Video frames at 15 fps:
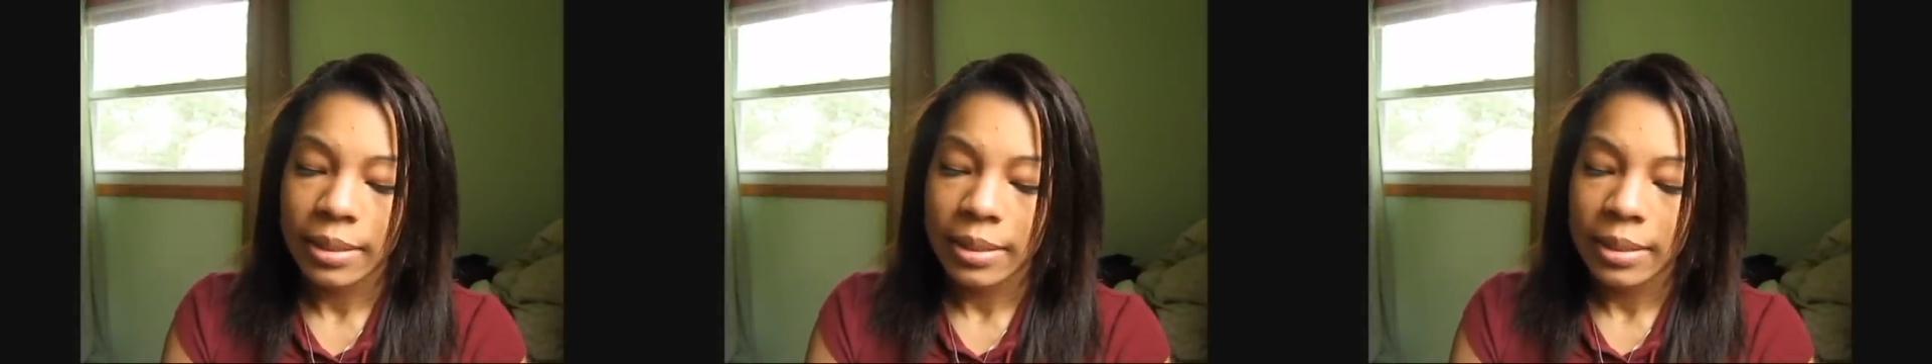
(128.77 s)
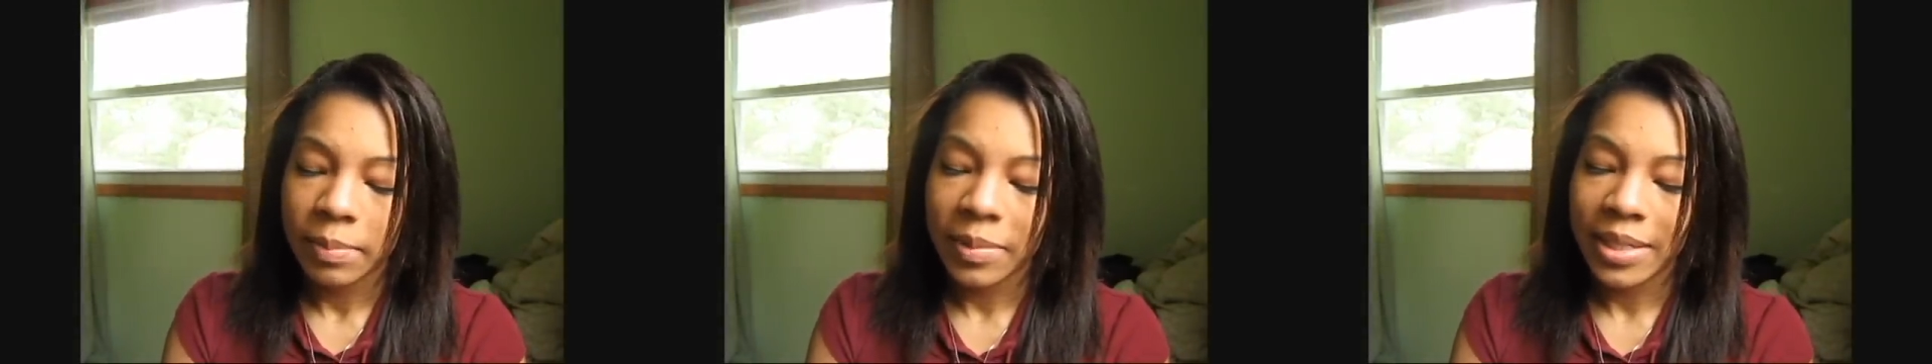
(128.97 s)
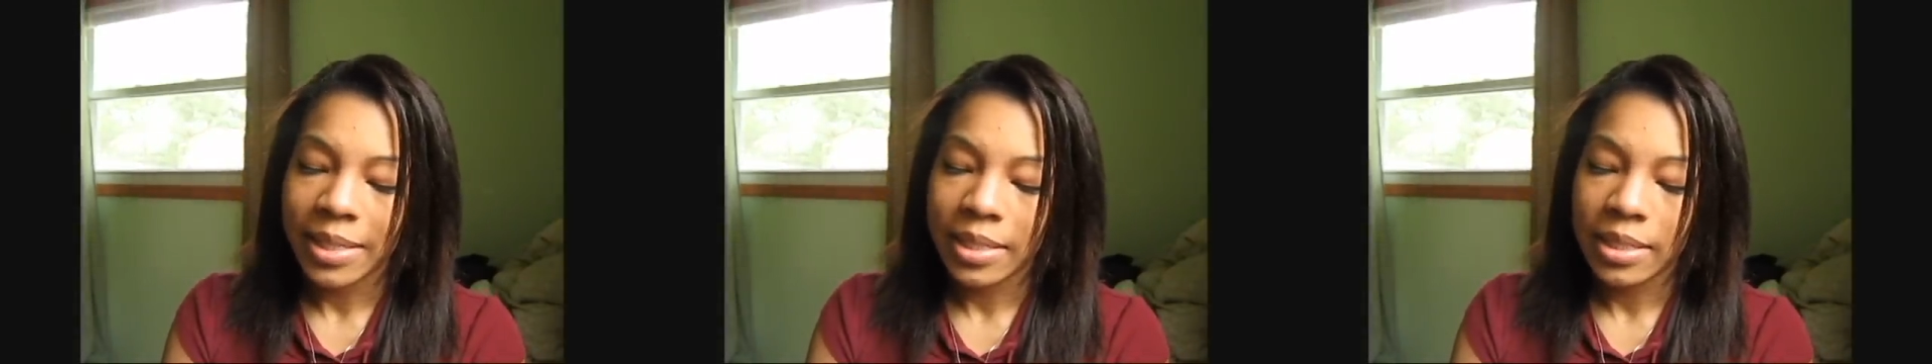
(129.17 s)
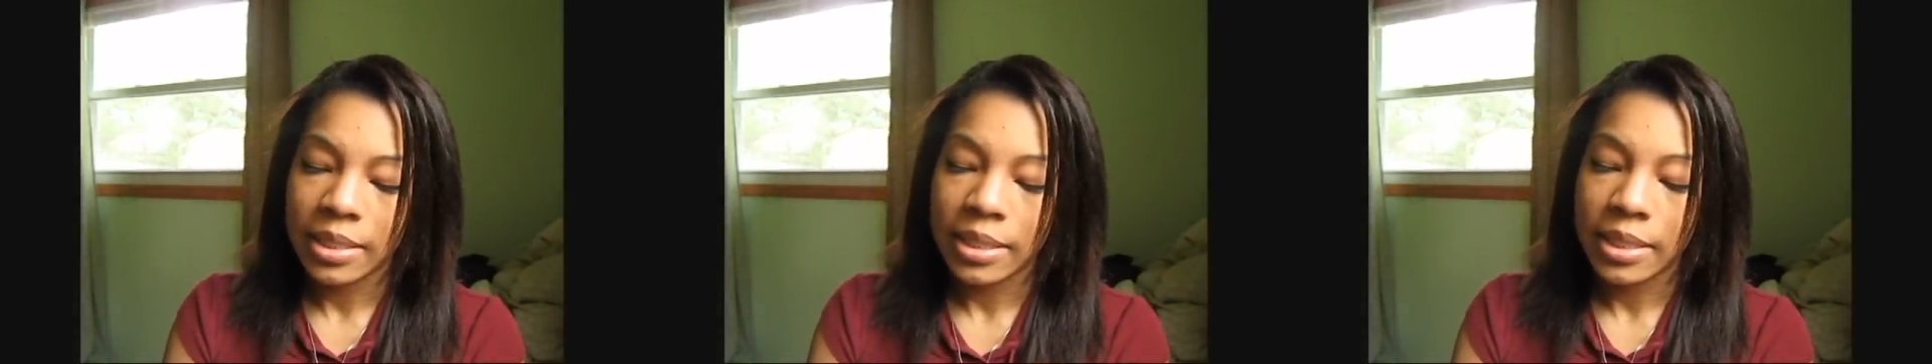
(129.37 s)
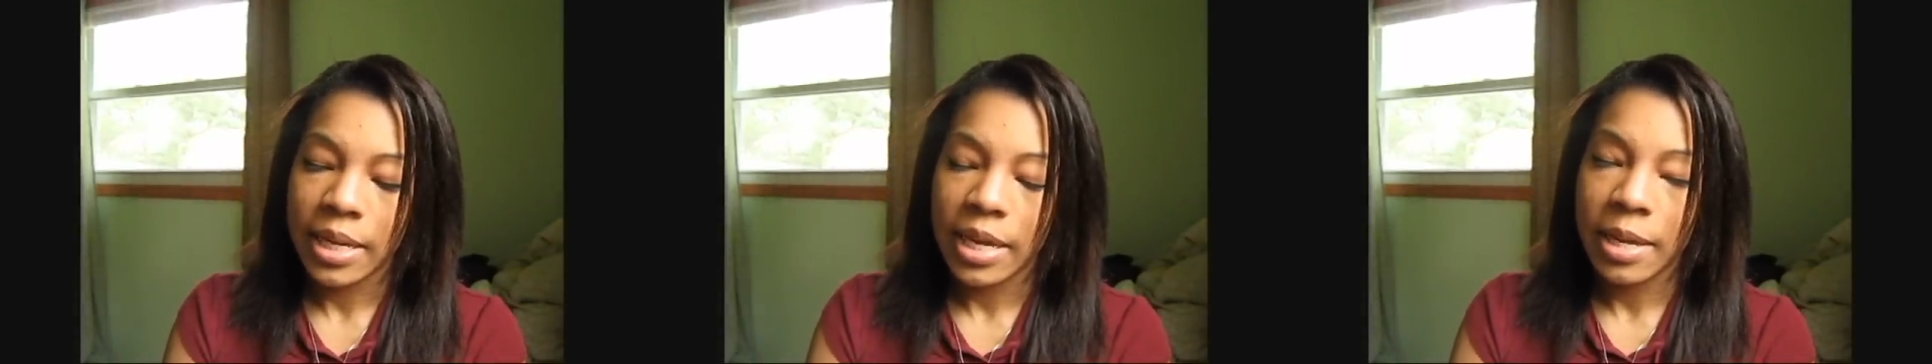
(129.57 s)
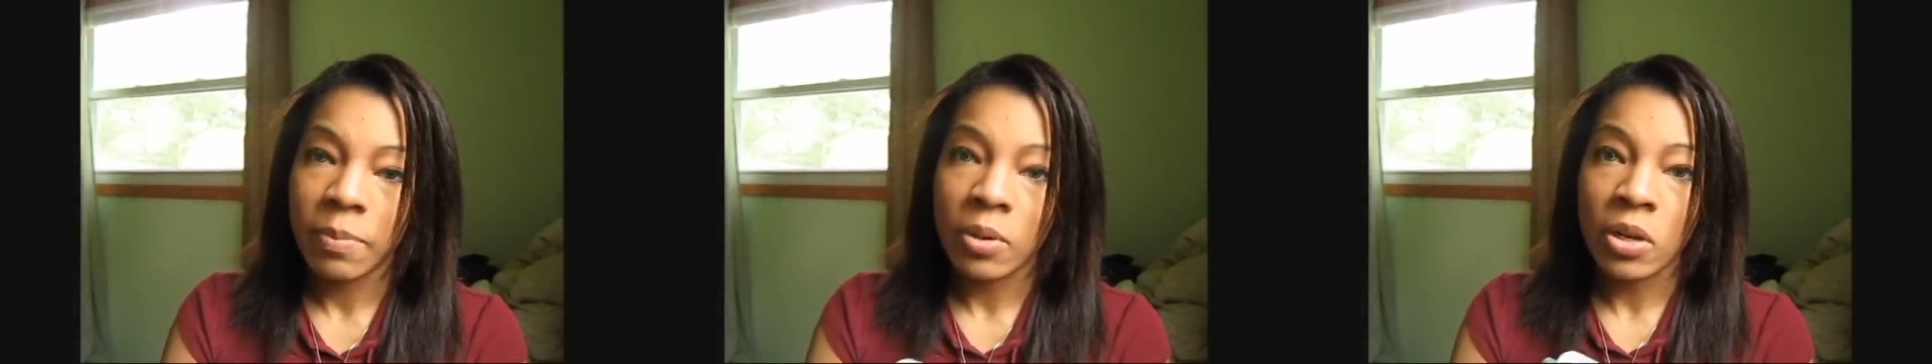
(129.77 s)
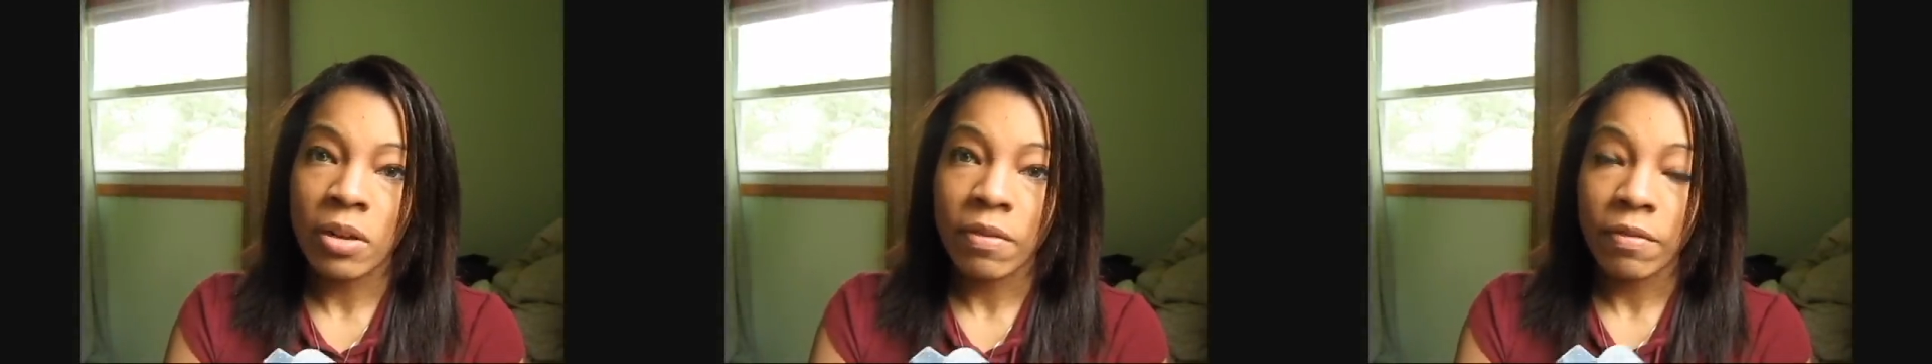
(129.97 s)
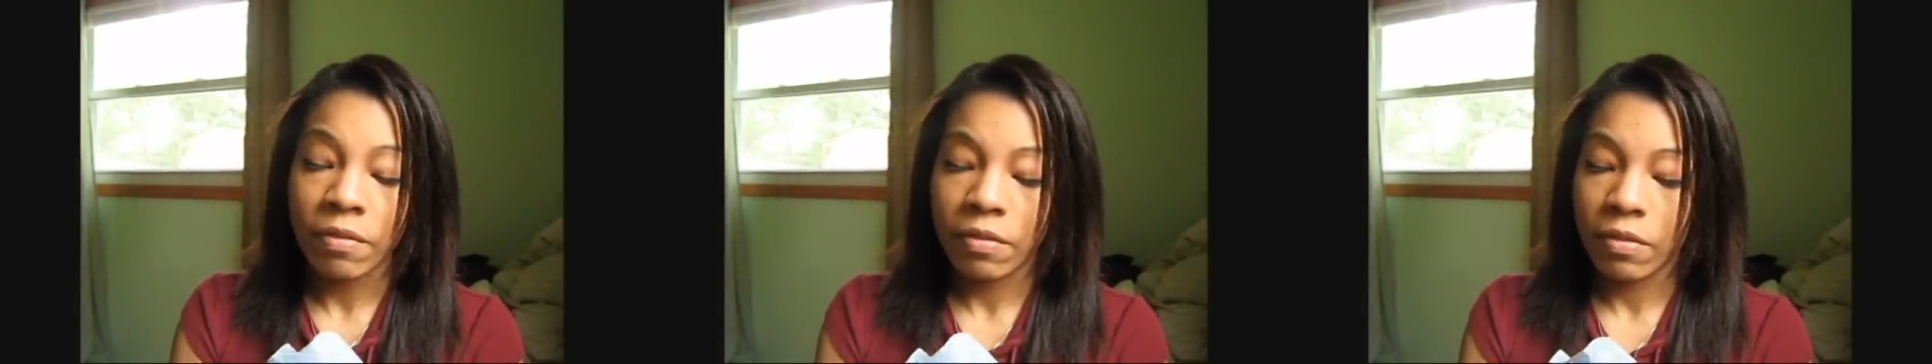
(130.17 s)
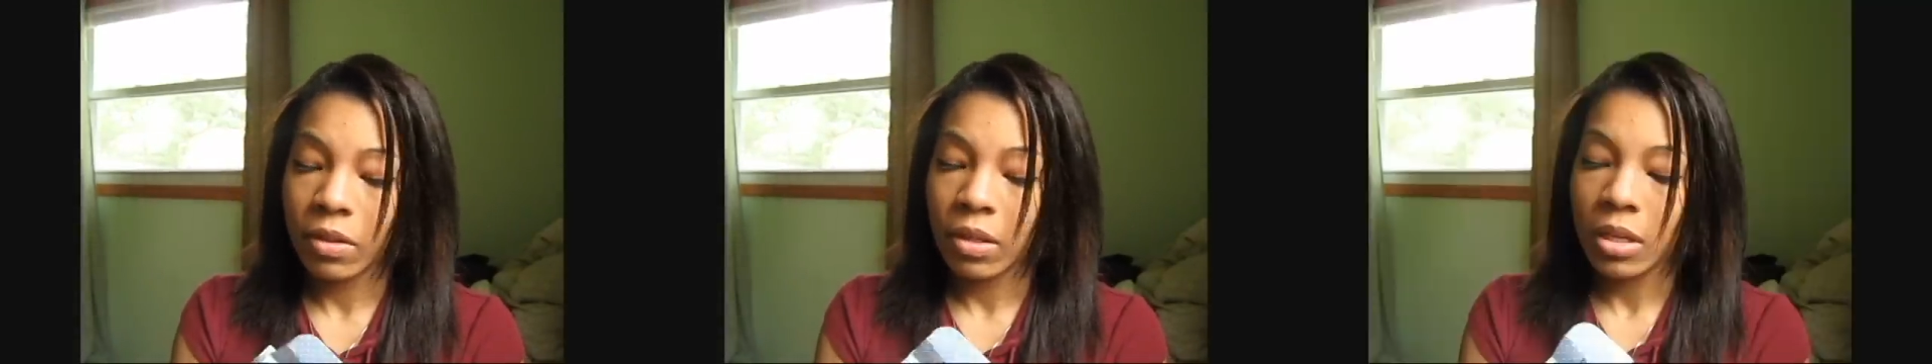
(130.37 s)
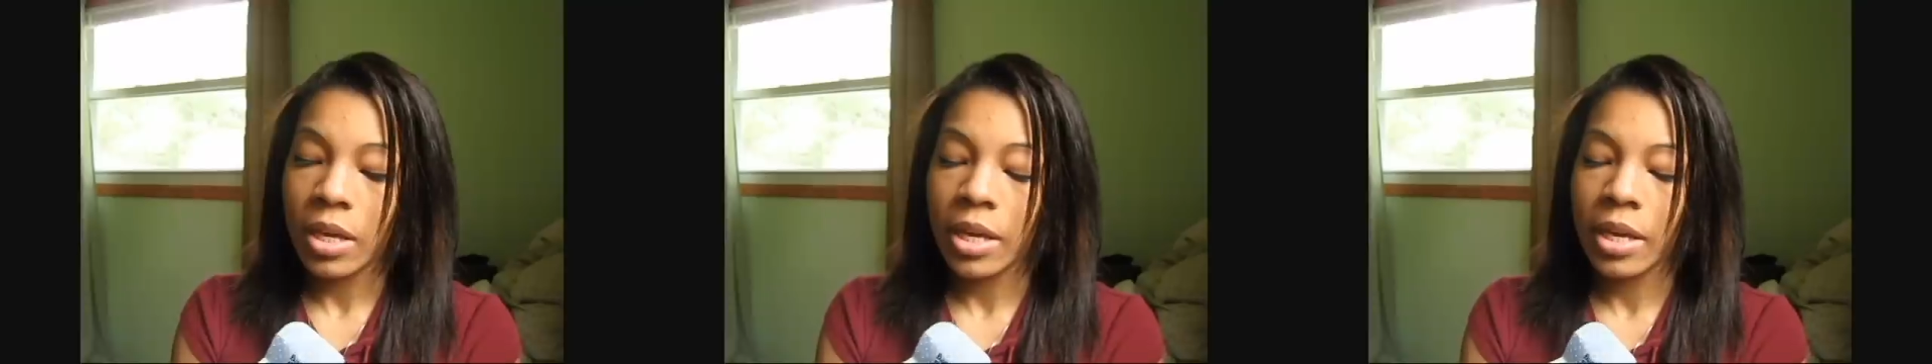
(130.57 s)
Let me get this tape off,
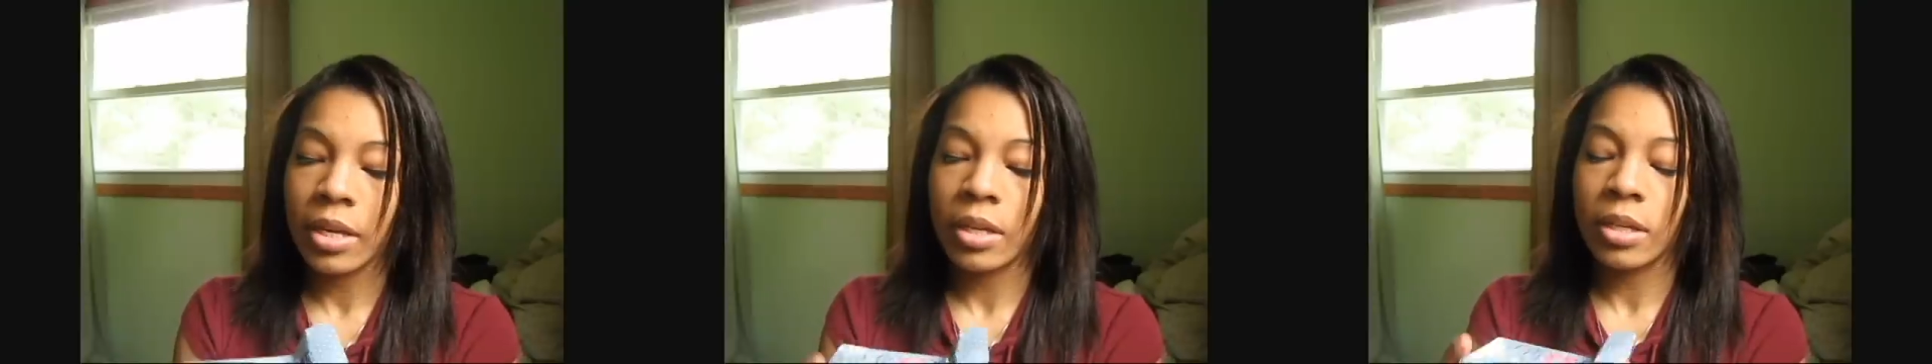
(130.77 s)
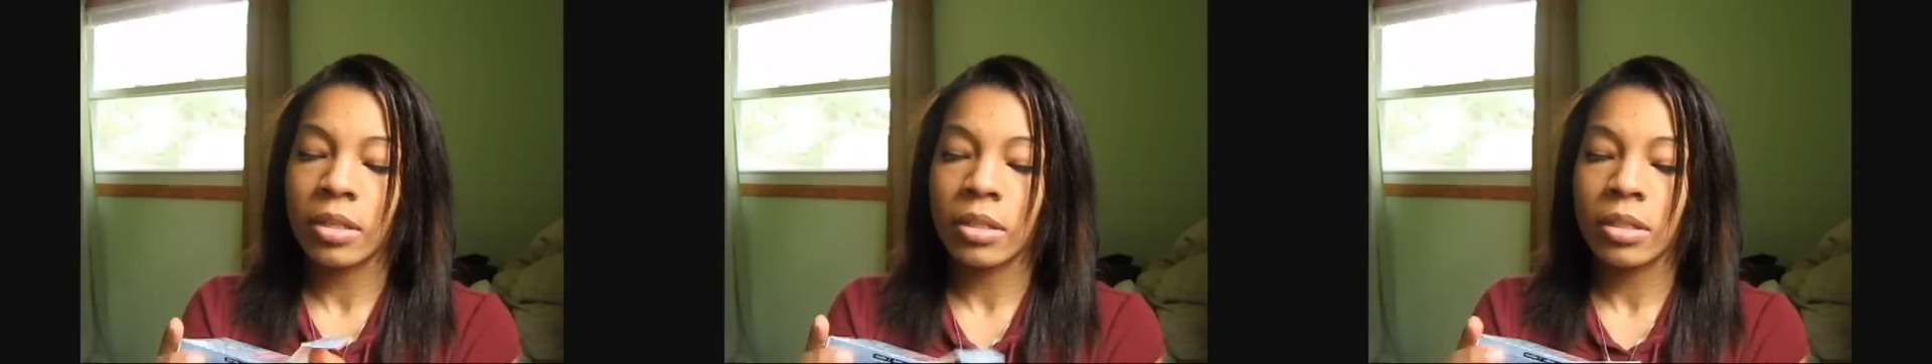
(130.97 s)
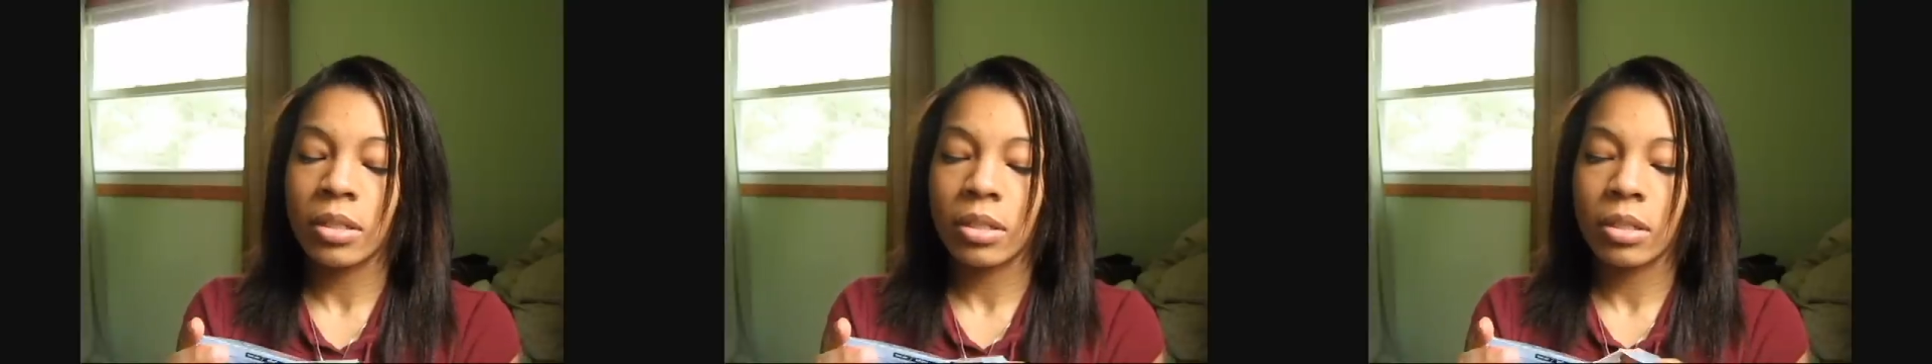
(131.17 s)
and